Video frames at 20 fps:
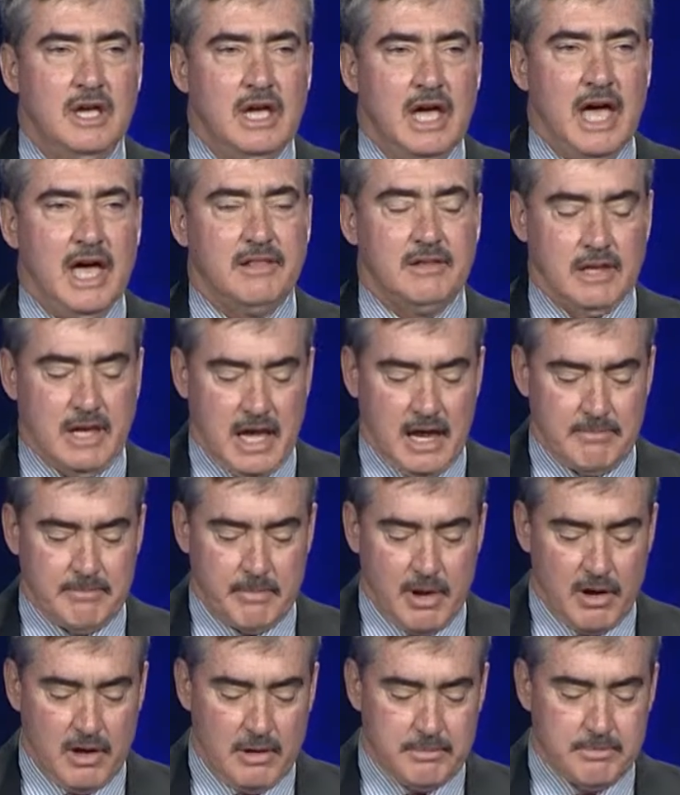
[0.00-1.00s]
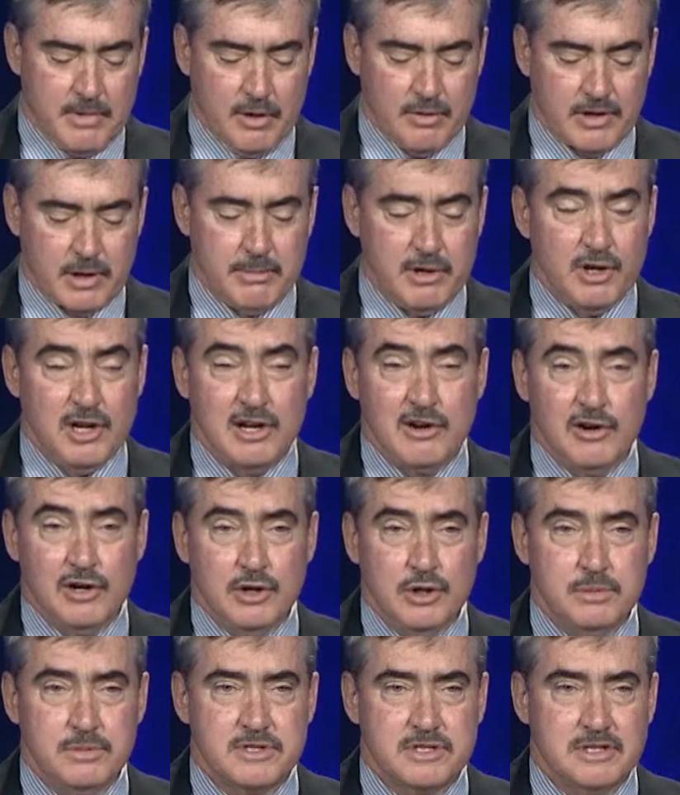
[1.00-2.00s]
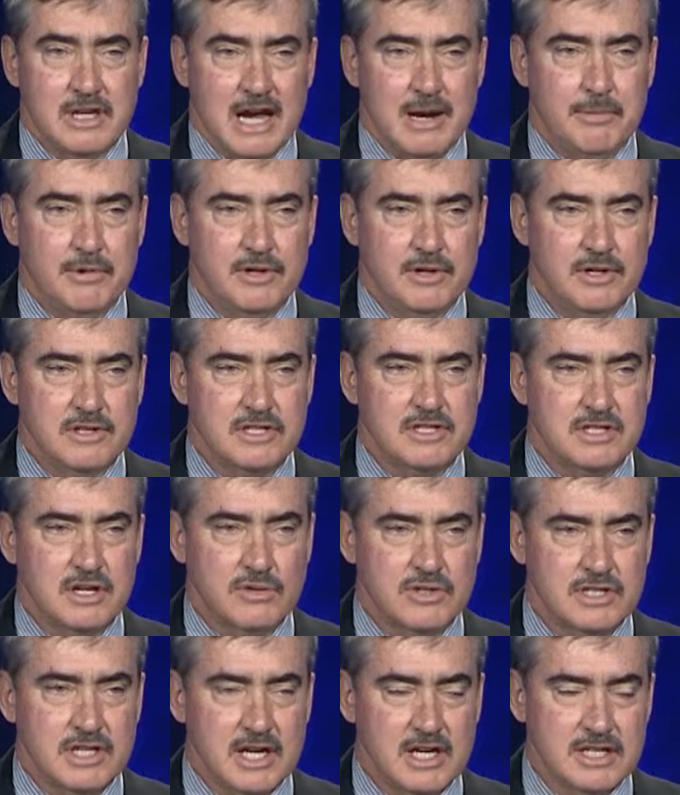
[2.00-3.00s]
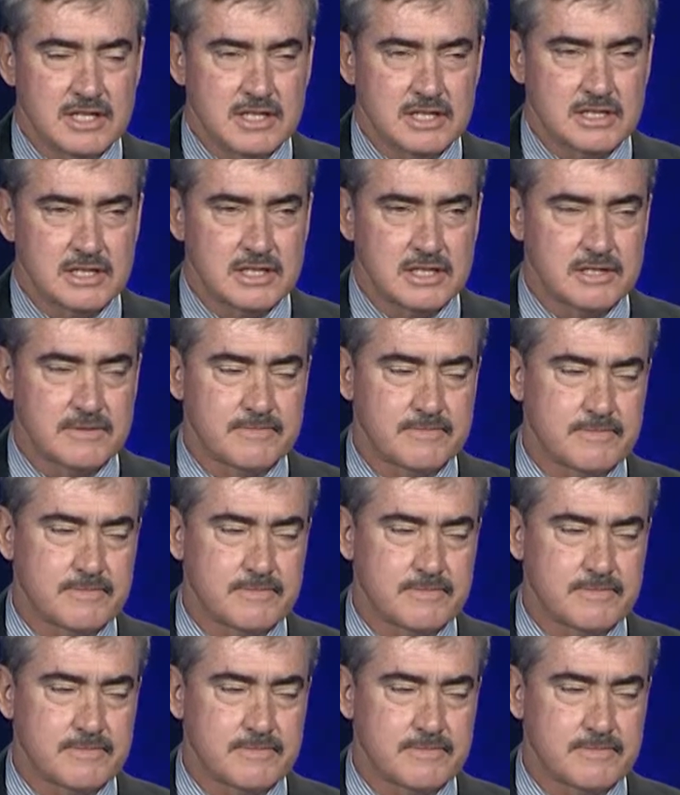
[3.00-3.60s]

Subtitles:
at both community groups, neighborhoods, associations,